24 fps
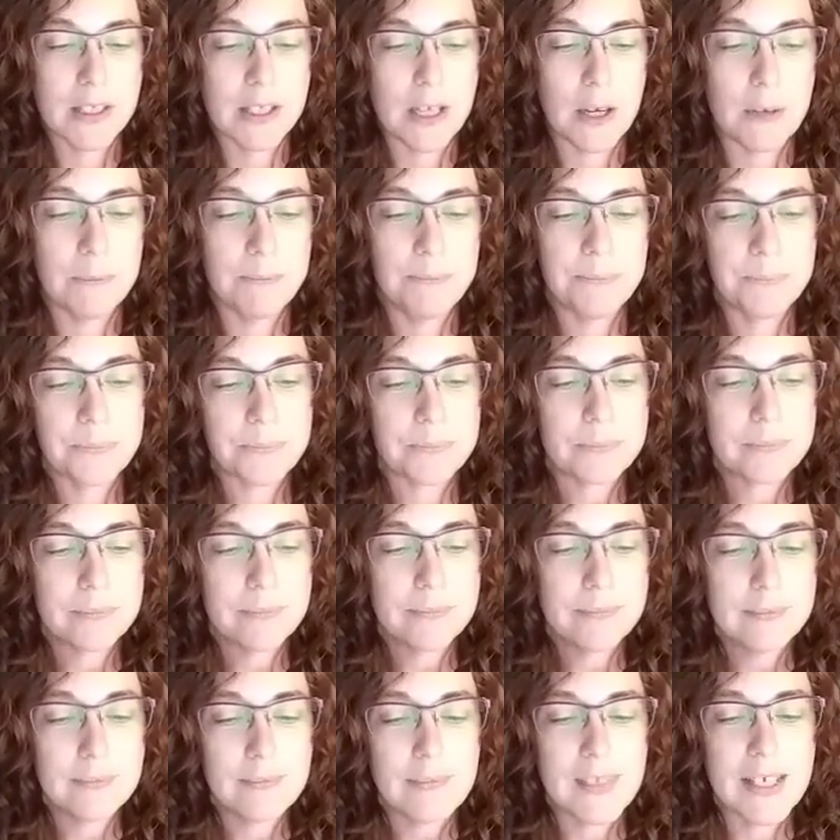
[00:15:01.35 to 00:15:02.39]
So
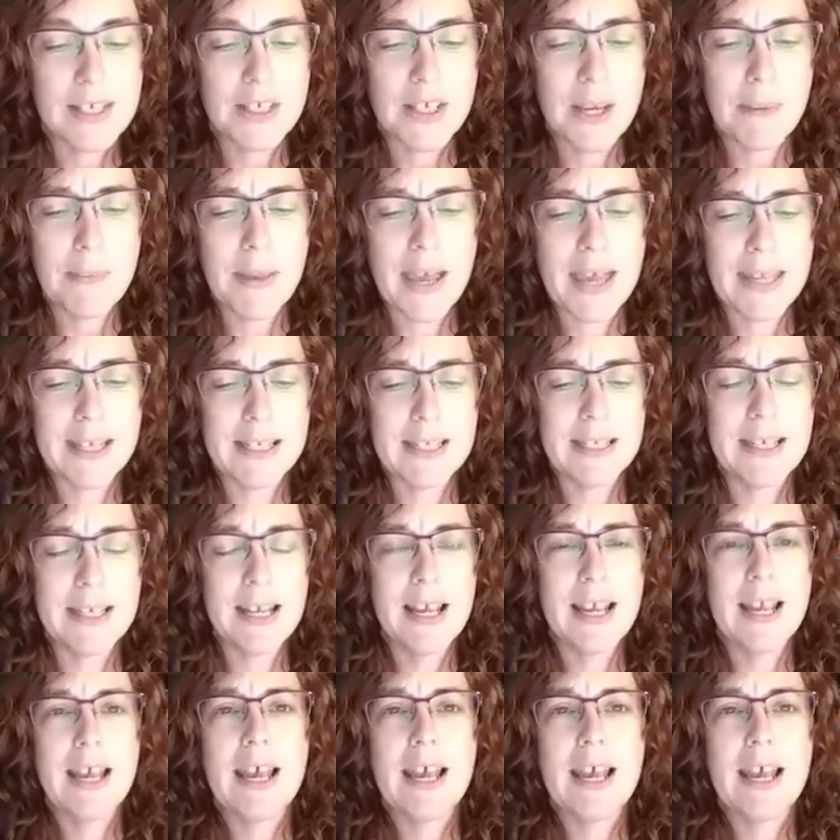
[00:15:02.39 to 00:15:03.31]
I'm headed.